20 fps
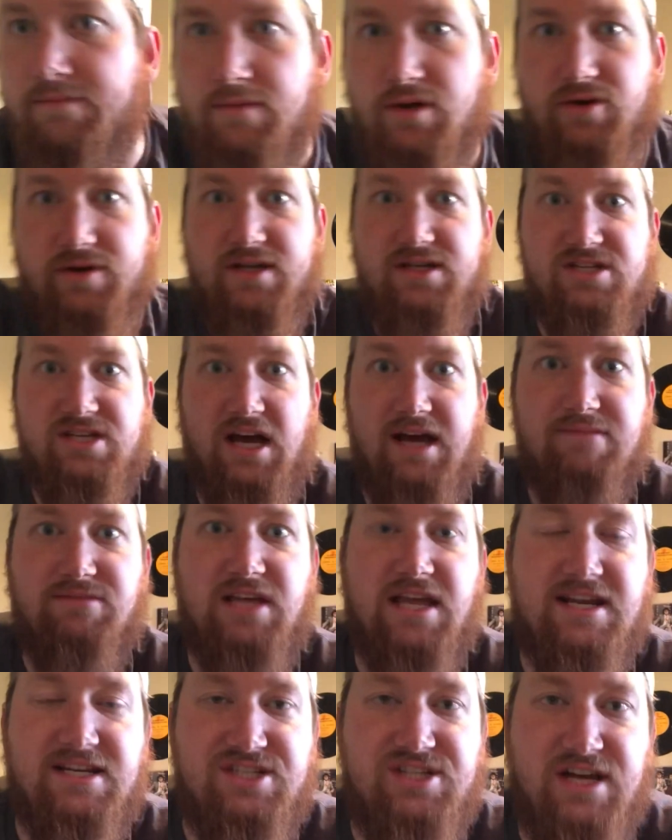a million times,
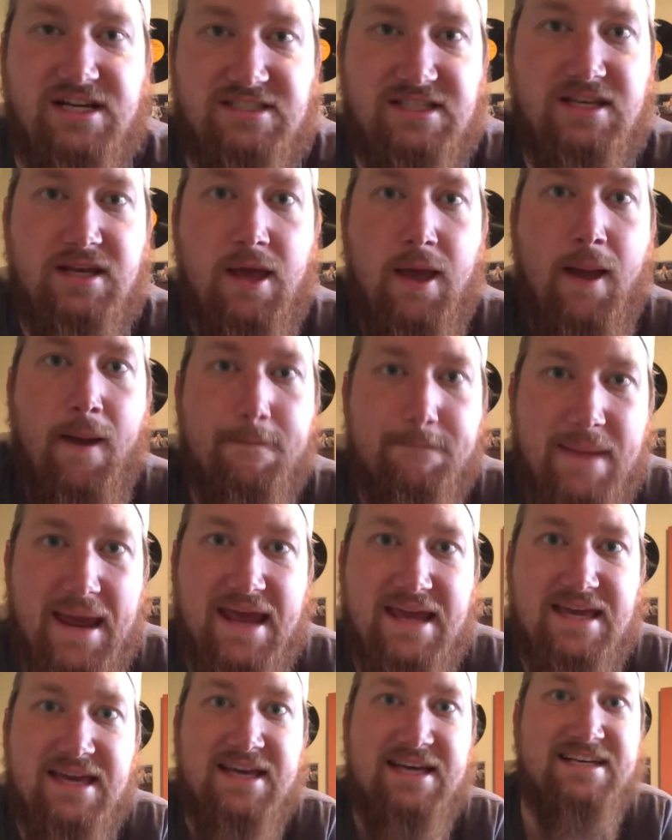and it doesn't
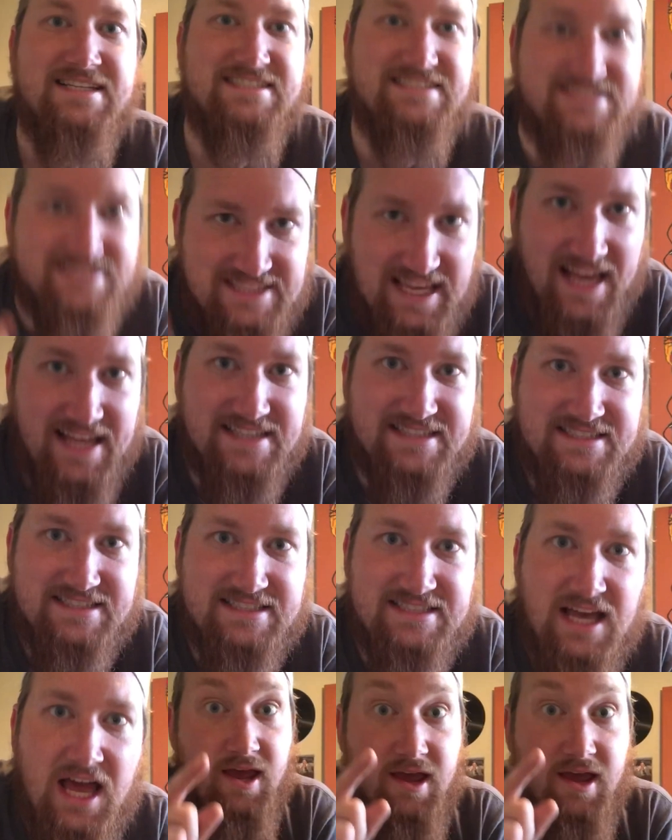make sense.